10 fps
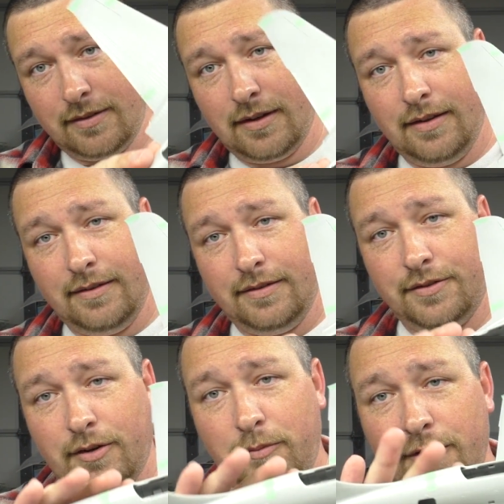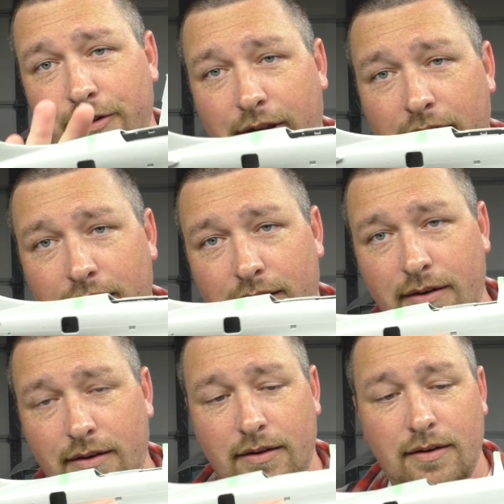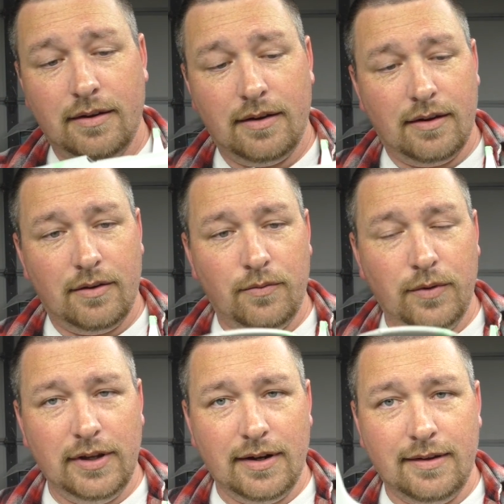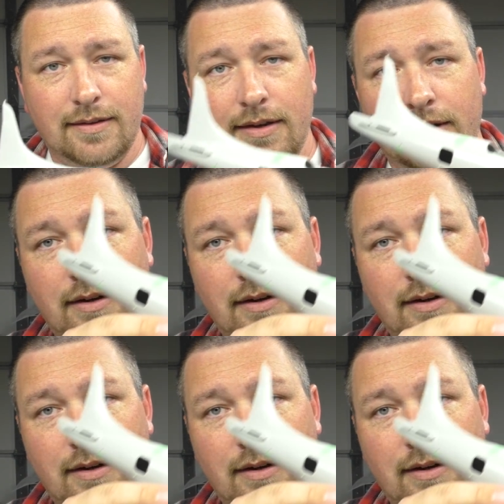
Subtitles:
This is Trumpeter's kit. Really nice kit.